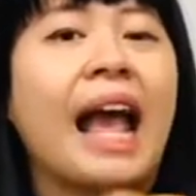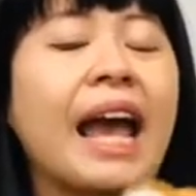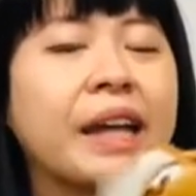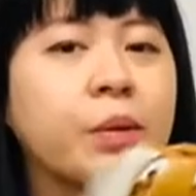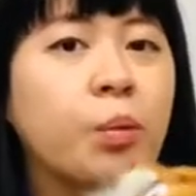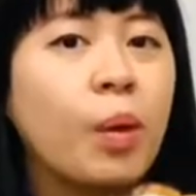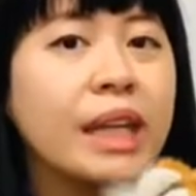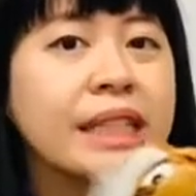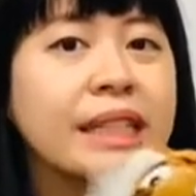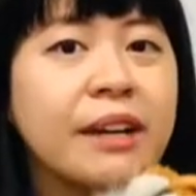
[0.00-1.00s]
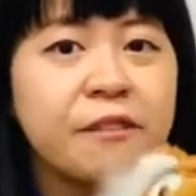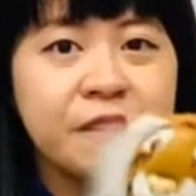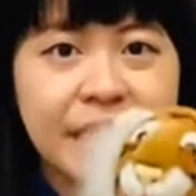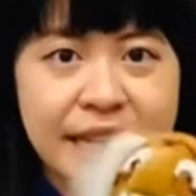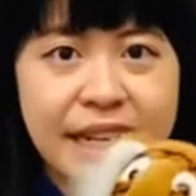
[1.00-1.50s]
And one
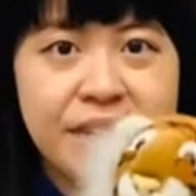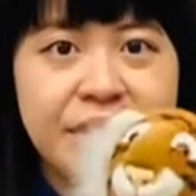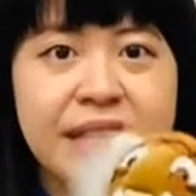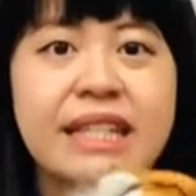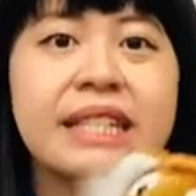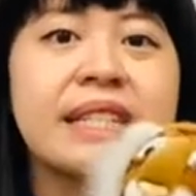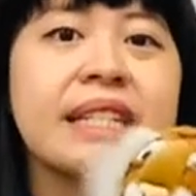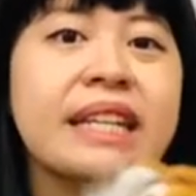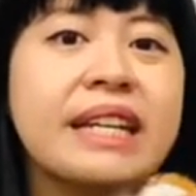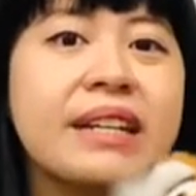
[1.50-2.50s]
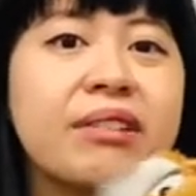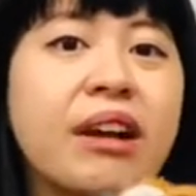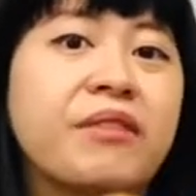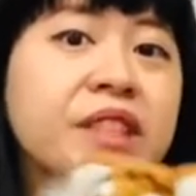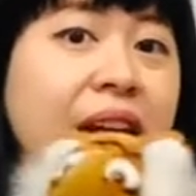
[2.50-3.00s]
of the years is the year
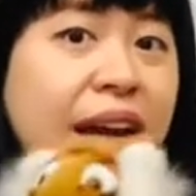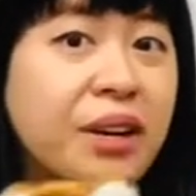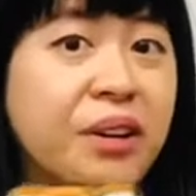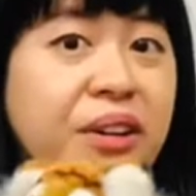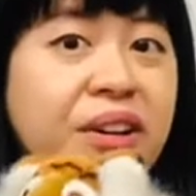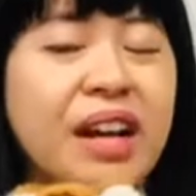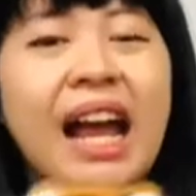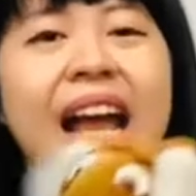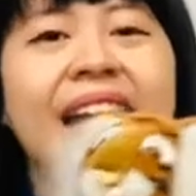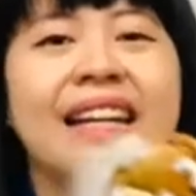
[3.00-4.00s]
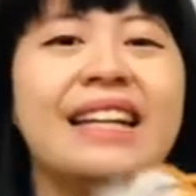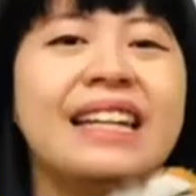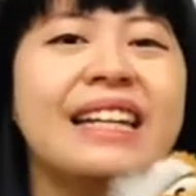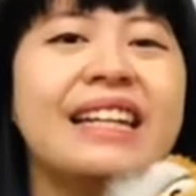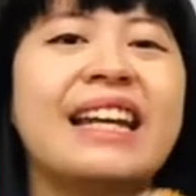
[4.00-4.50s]
of tiger,
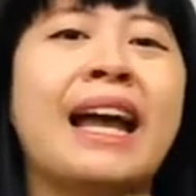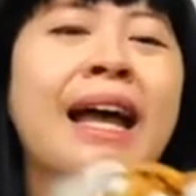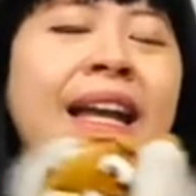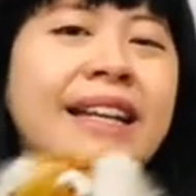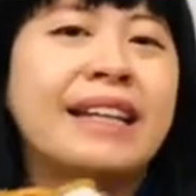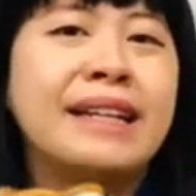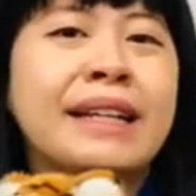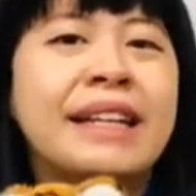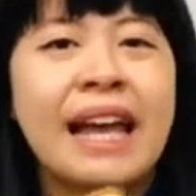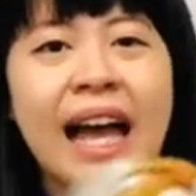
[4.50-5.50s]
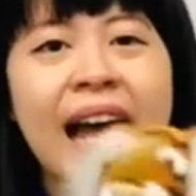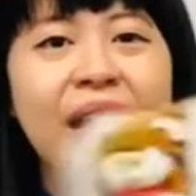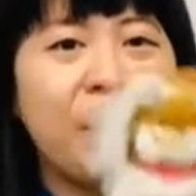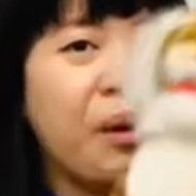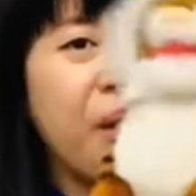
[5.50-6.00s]

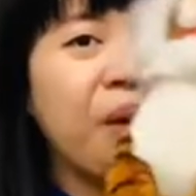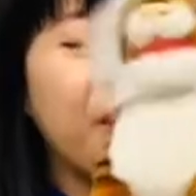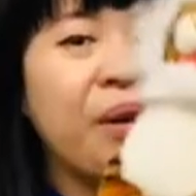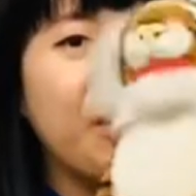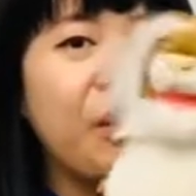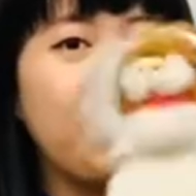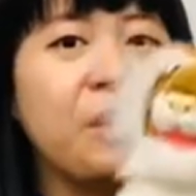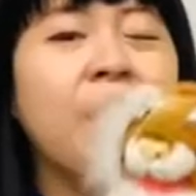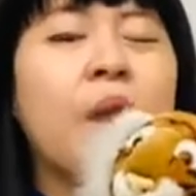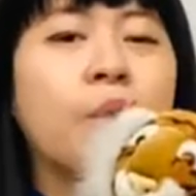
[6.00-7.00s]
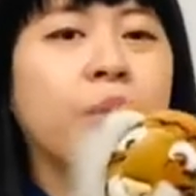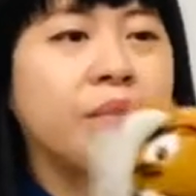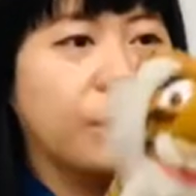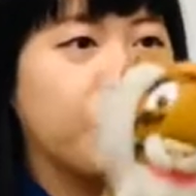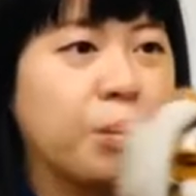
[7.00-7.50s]
E-I-E-I-O.
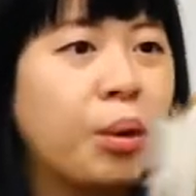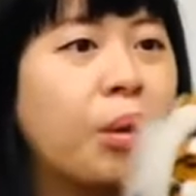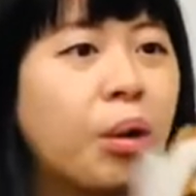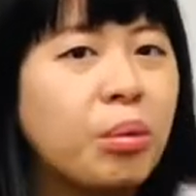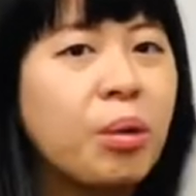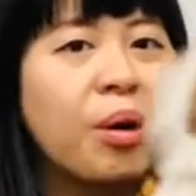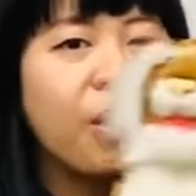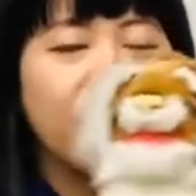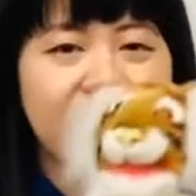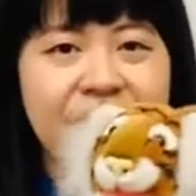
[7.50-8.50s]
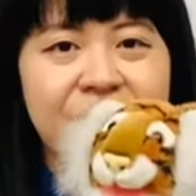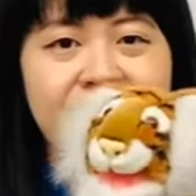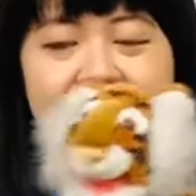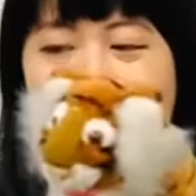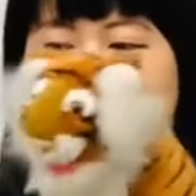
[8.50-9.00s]
With a roar, roar
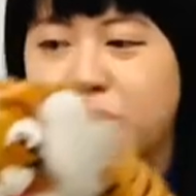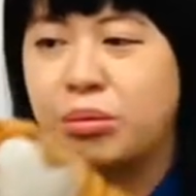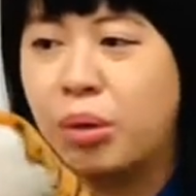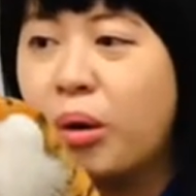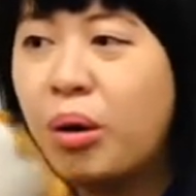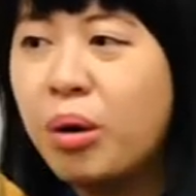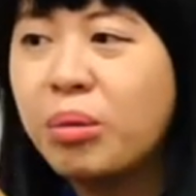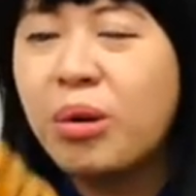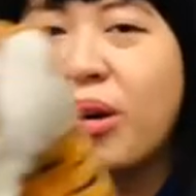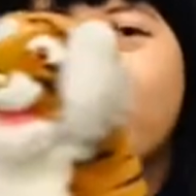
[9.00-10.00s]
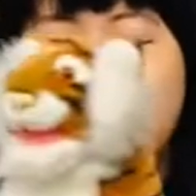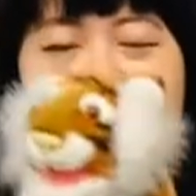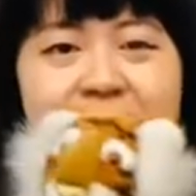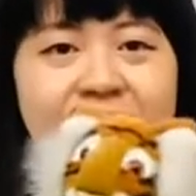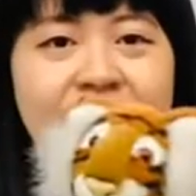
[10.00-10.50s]
here and a roar, roar
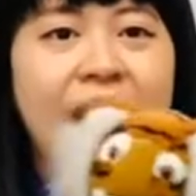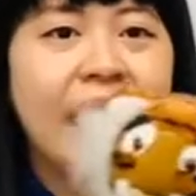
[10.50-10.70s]
there.